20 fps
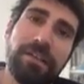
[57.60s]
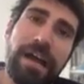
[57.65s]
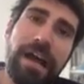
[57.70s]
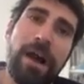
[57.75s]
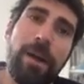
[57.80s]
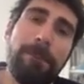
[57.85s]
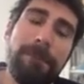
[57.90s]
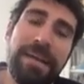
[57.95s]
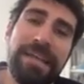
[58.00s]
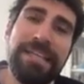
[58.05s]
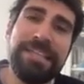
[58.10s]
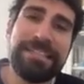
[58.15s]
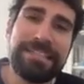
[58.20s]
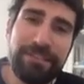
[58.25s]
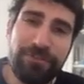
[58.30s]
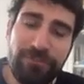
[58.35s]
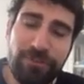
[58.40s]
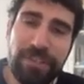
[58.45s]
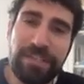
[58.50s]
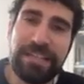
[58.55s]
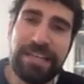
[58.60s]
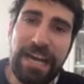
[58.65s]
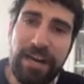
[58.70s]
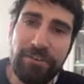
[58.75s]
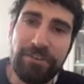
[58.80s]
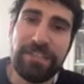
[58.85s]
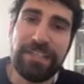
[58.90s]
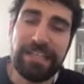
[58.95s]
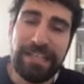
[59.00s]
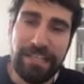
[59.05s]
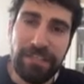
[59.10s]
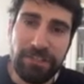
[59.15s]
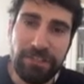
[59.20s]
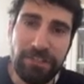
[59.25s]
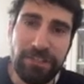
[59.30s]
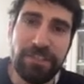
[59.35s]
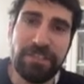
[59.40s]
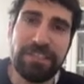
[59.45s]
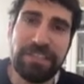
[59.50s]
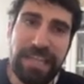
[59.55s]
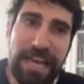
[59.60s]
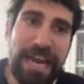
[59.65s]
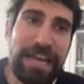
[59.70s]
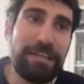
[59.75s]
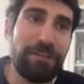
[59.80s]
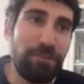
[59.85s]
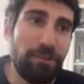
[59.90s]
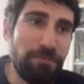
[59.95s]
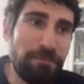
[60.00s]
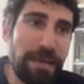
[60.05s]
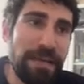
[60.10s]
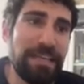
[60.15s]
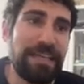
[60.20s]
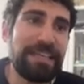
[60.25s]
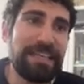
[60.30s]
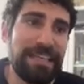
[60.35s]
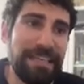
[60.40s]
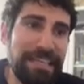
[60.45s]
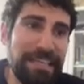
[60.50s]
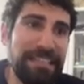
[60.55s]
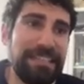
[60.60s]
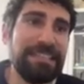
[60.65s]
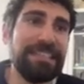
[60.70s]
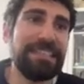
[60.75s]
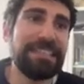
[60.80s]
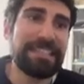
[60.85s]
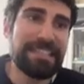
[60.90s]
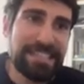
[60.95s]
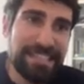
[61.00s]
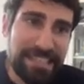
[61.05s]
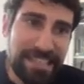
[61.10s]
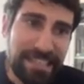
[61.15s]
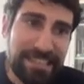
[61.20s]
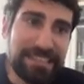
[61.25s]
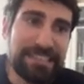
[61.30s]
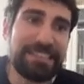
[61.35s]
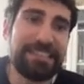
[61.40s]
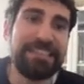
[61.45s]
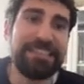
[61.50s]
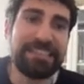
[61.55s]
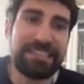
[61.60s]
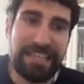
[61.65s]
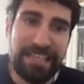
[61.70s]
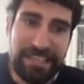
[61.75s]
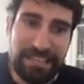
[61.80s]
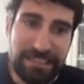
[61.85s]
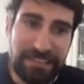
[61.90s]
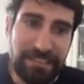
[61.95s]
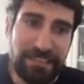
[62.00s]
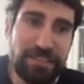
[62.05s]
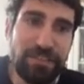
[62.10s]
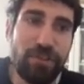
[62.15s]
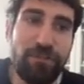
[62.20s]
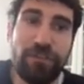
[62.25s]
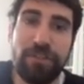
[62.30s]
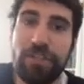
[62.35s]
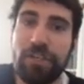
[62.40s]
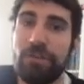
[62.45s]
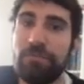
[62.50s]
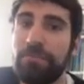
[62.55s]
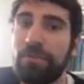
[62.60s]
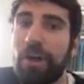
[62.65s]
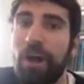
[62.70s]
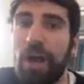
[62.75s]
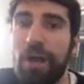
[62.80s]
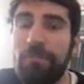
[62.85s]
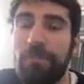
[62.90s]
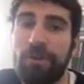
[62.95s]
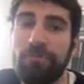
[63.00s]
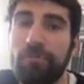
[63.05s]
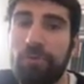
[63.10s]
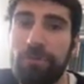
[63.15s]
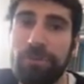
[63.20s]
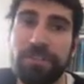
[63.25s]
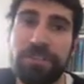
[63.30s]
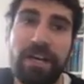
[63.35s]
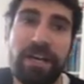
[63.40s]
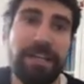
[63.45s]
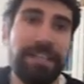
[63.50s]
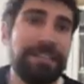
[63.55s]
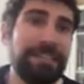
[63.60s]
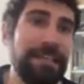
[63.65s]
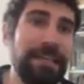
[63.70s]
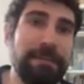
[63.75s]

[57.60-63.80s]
many different calculations can you make in 60 seconds? So for example, I might roll the dice, it